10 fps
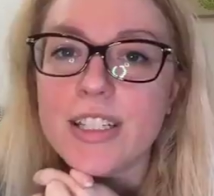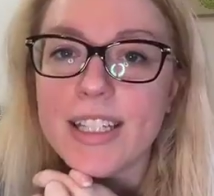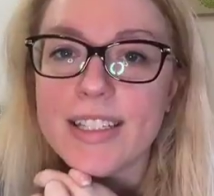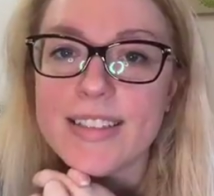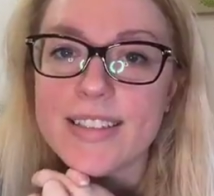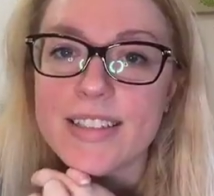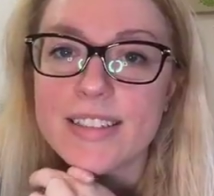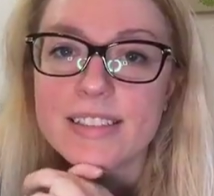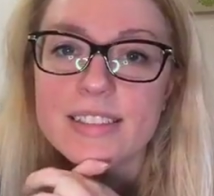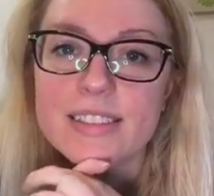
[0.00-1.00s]
this,
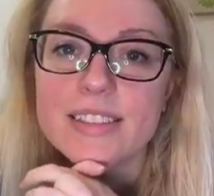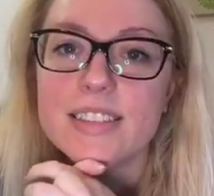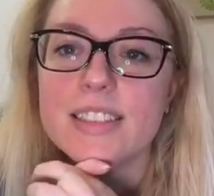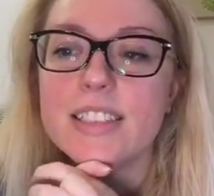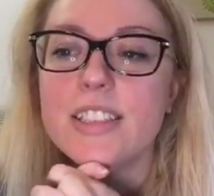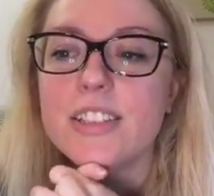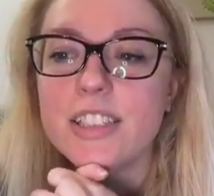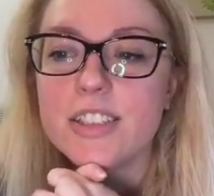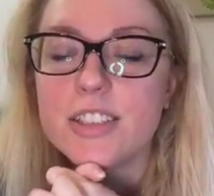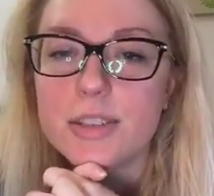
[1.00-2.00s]
you're
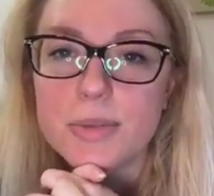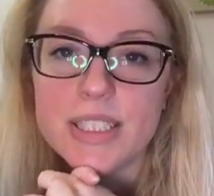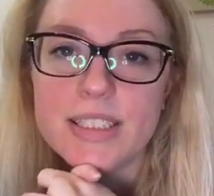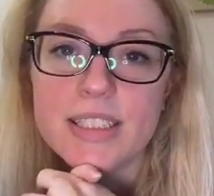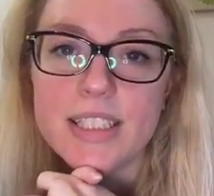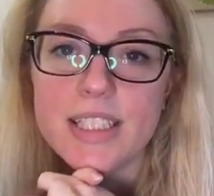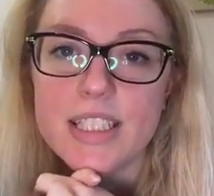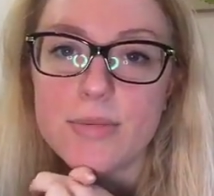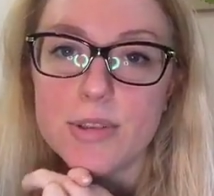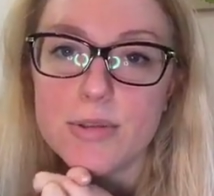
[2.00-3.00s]
entered to win a
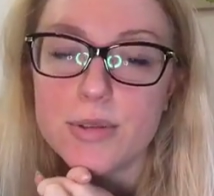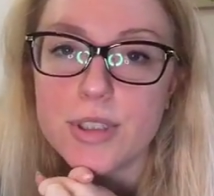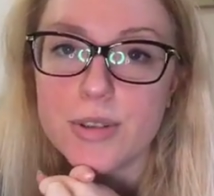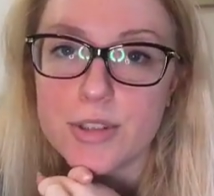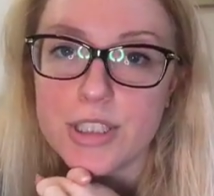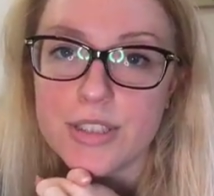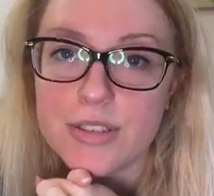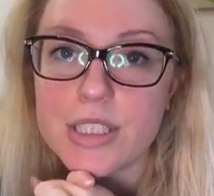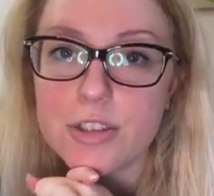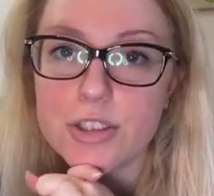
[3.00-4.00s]
spiritual
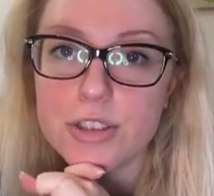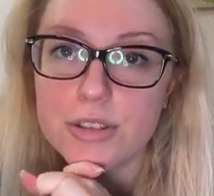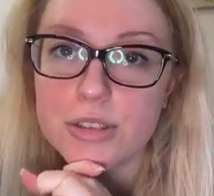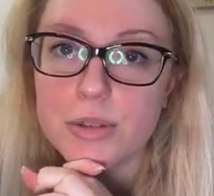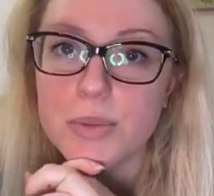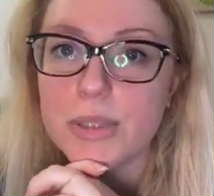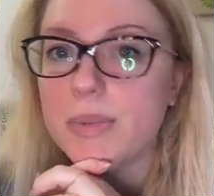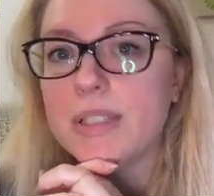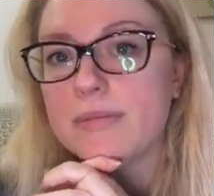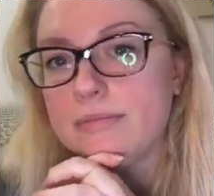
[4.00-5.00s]
coaching session with
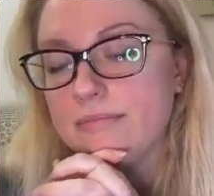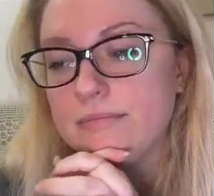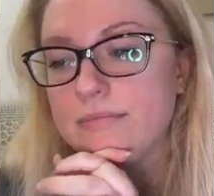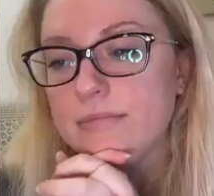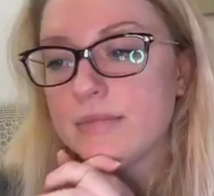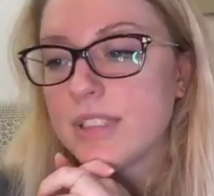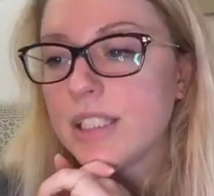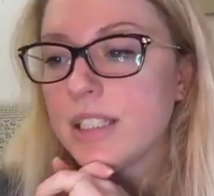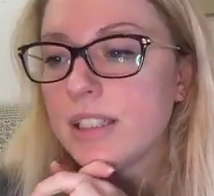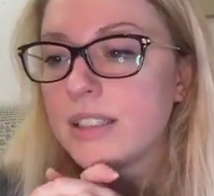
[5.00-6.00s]
me.
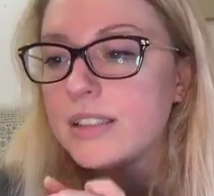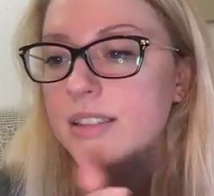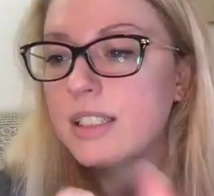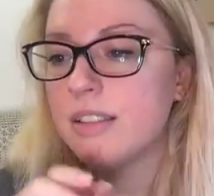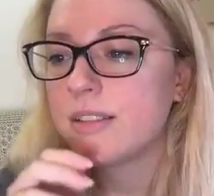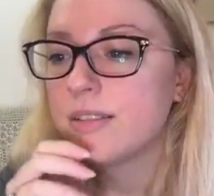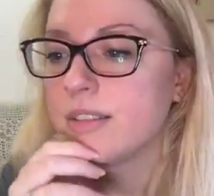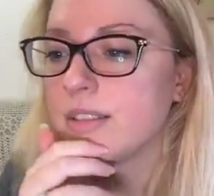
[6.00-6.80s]
So